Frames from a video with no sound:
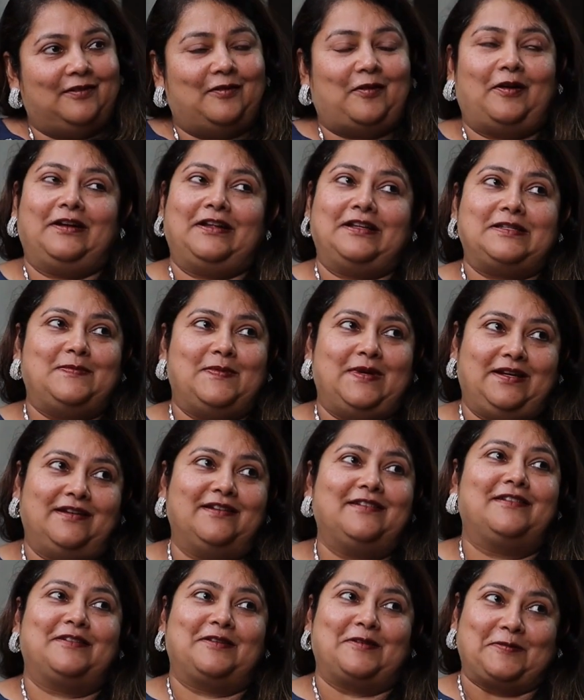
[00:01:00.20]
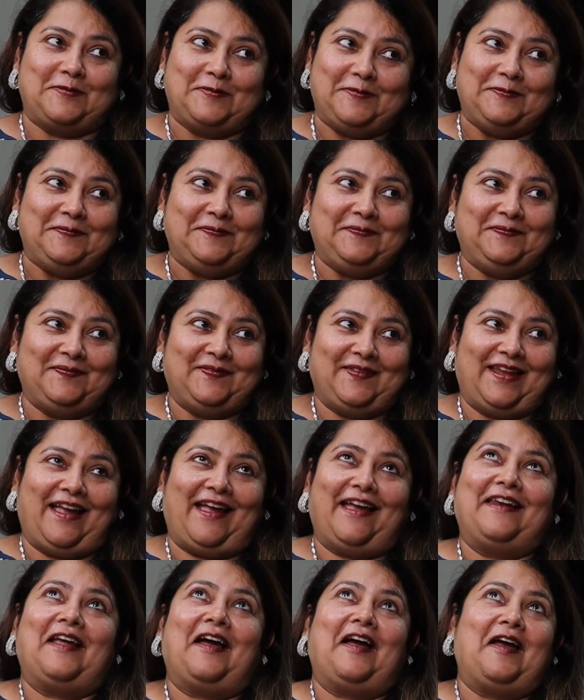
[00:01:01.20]
God has made it true,
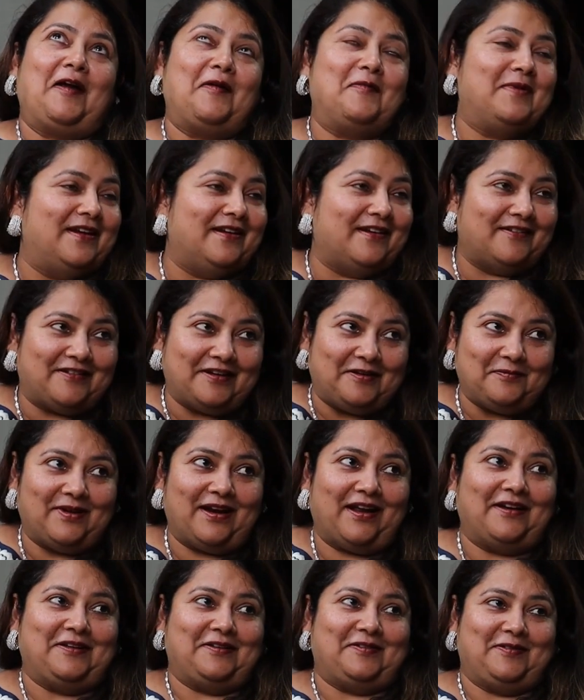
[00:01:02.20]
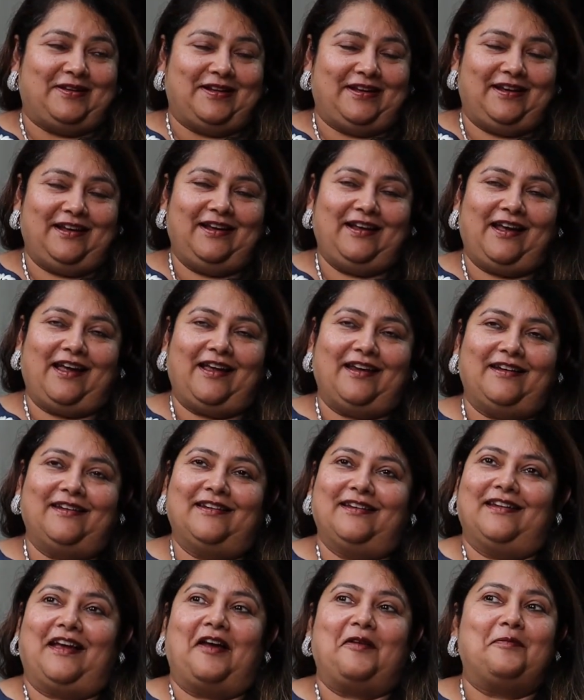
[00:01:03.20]
and I am in a dreamland today,
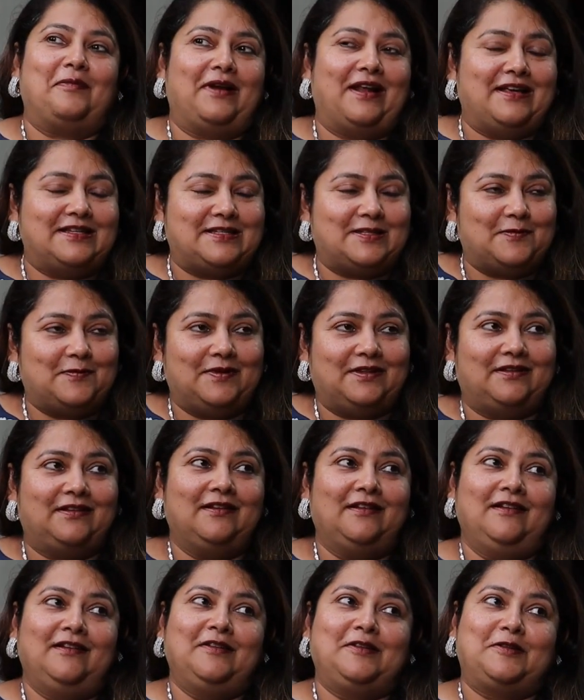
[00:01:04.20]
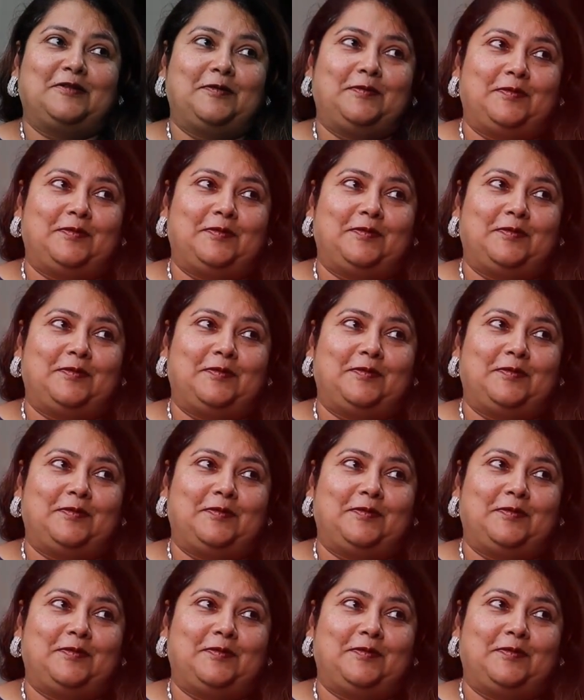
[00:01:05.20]
and I'm blessed with two